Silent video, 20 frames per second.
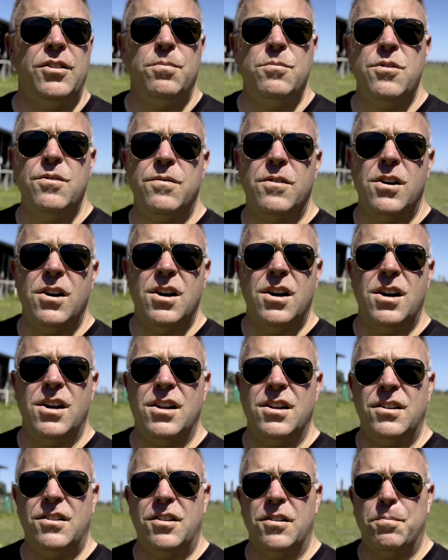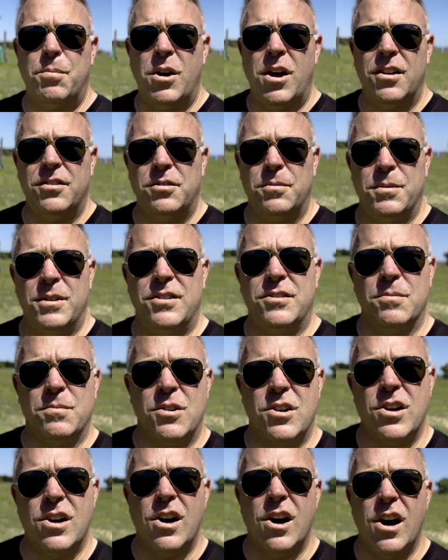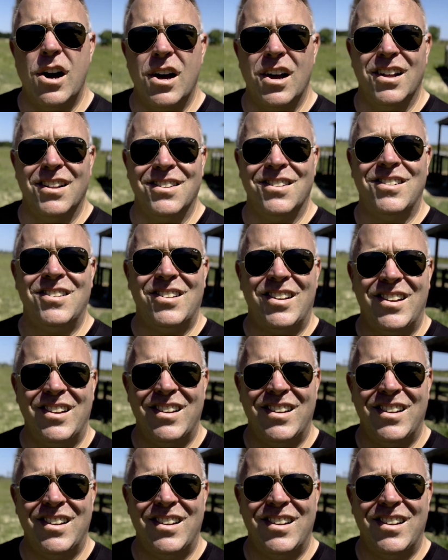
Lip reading: let's move on to possibly some cons.